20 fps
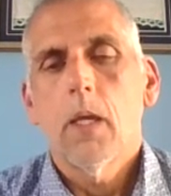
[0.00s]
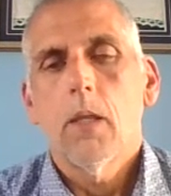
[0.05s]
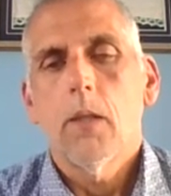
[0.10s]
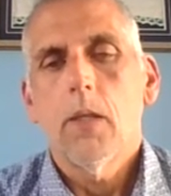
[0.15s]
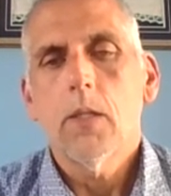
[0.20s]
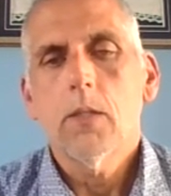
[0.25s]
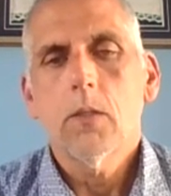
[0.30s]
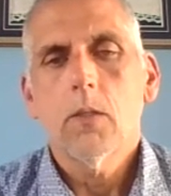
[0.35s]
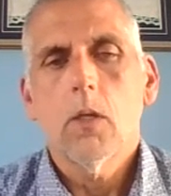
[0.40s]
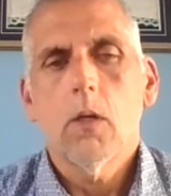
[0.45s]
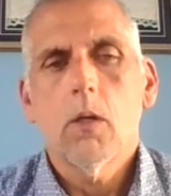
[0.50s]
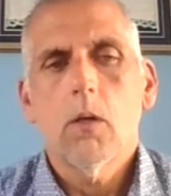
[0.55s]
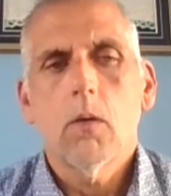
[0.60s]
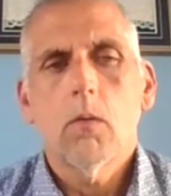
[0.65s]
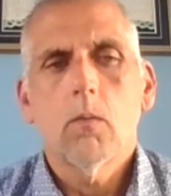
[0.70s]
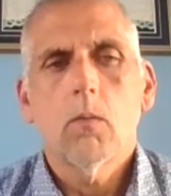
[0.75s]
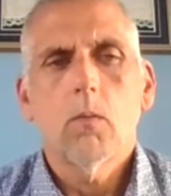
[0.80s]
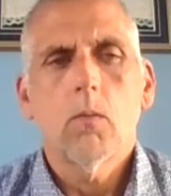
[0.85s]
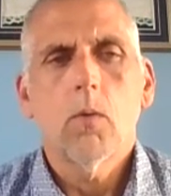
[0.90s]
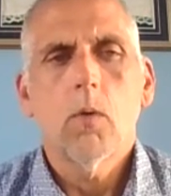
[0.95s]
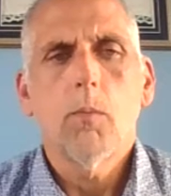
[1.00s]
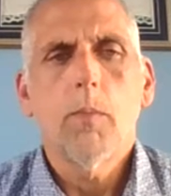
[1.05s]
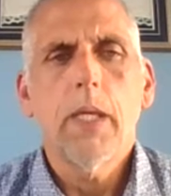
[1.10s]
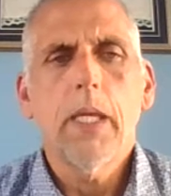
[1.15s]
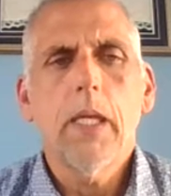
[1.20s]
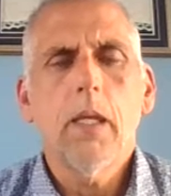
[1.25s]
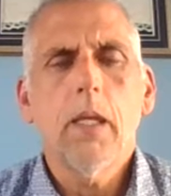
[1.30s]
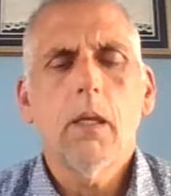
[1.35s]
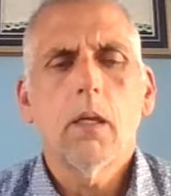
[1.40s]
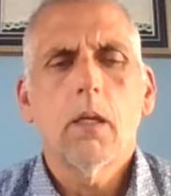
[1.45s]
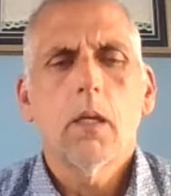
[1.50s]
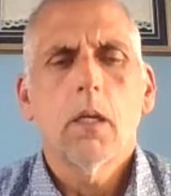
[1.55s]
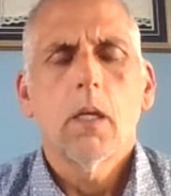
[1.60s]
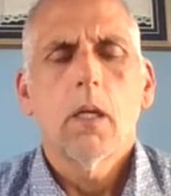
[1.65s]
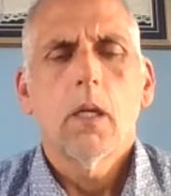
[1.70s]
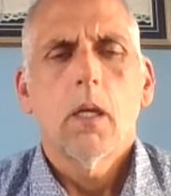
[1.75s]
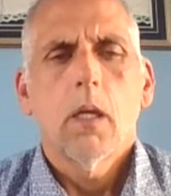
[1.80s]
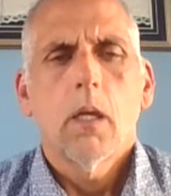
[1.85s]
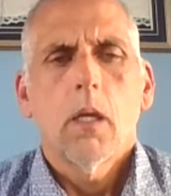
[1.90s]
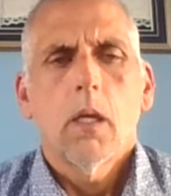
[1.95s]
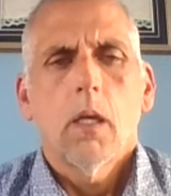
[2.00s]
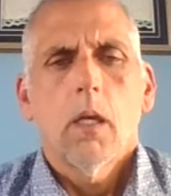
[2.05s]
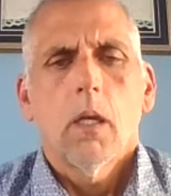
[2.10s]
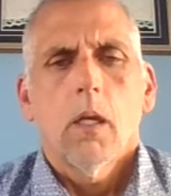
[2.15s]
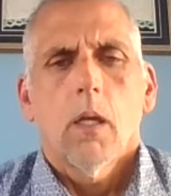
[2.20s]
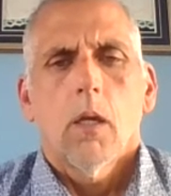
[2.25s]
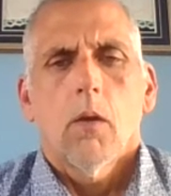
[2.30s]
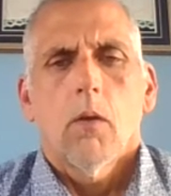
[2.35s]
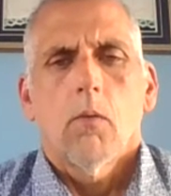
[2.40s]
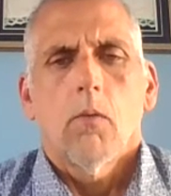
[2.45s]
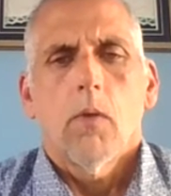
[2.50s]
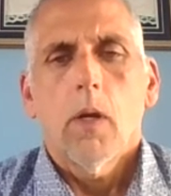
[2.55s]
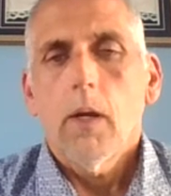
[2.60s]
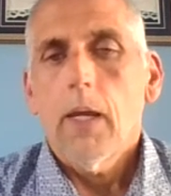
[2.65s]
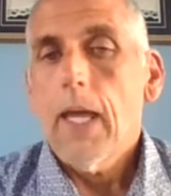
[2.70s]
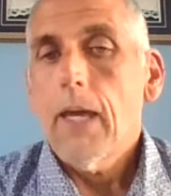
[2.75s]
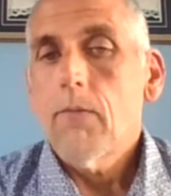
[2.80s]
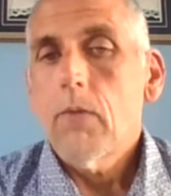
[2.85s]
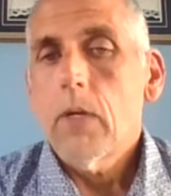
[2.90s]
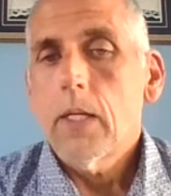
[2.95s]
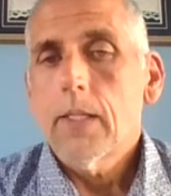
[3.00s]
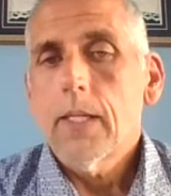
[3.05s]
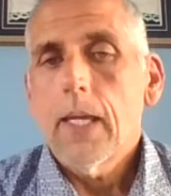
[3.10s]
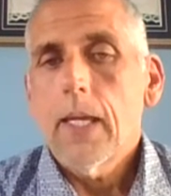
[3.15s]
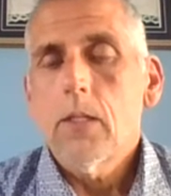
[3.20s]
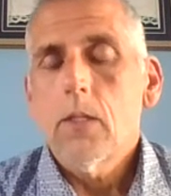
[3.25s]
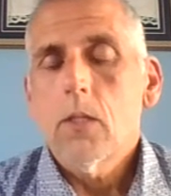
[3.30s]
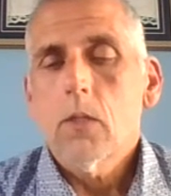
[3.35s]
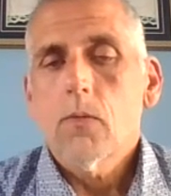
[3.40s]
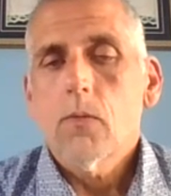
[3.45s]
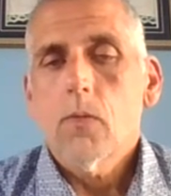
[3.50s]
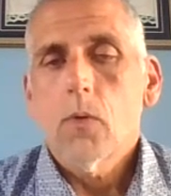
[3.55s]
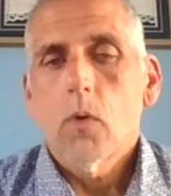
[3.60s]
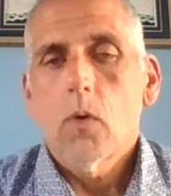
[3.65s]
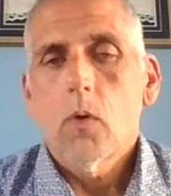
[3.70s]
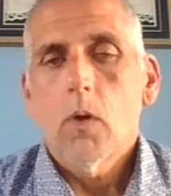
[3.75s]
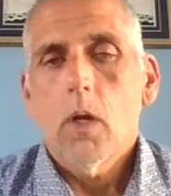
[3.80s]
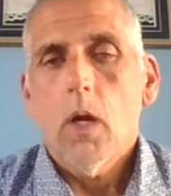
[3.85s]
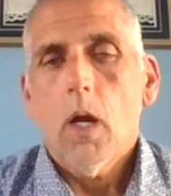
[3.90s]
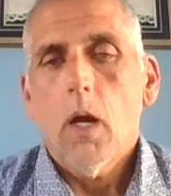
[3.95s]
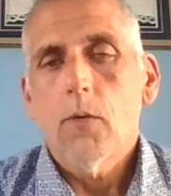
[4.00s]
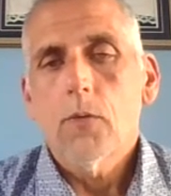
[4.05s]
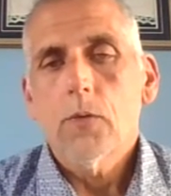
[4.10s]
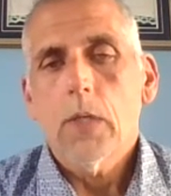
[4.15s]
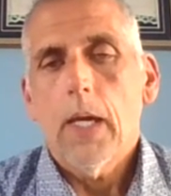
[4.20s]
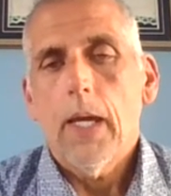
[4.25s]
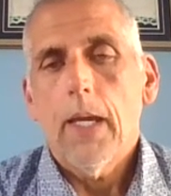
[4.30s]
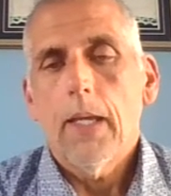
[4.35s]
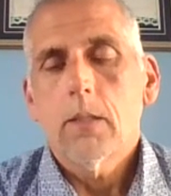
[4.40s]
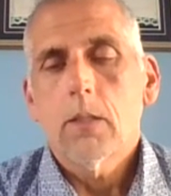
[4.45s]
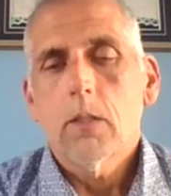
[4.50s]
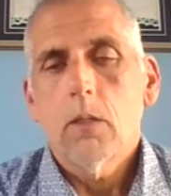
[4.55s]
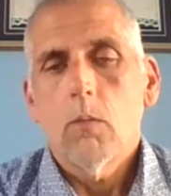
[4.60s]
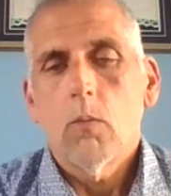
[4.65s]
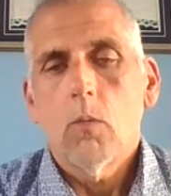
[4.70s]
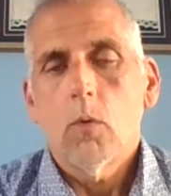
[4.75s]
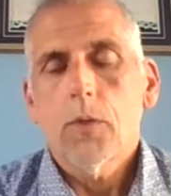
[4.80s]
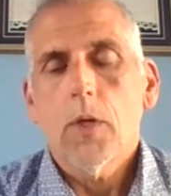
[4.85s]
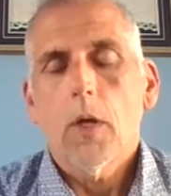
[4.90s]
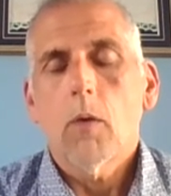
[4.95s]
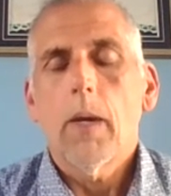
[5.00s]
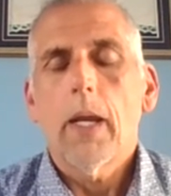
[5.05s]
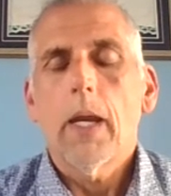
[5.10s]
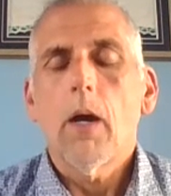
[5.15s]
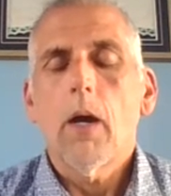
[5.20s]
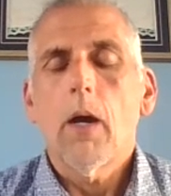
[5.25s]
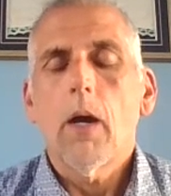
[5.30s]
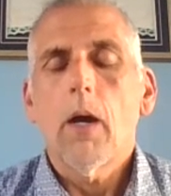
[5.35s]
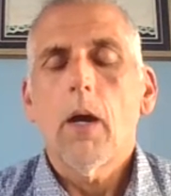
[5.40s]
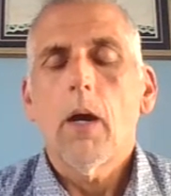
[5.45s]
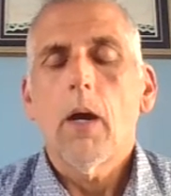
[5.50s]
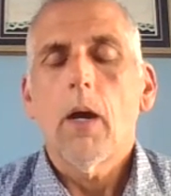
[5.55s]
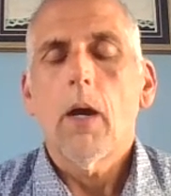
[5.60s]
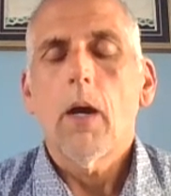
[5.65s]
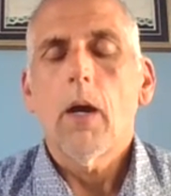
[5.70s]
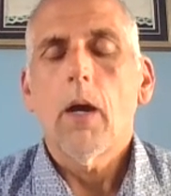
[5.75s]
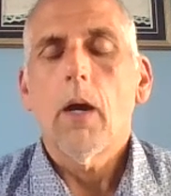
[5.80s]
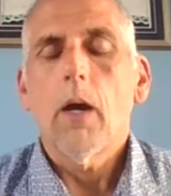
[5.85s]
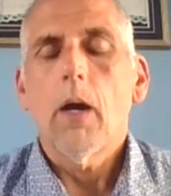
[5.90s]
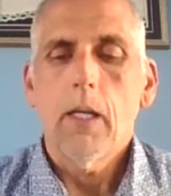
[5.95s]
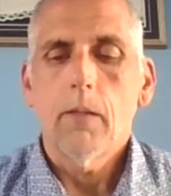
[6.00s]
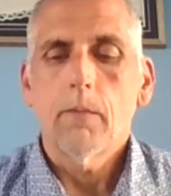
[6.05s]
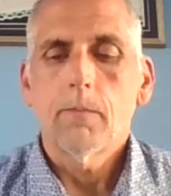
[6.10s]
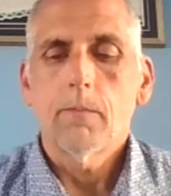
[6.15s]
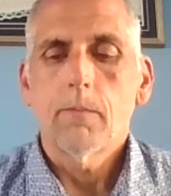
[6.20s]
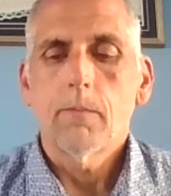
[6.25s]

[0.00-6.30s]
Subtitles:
This will be very advantageous for offsites, and we'll talk about offsites in a minute.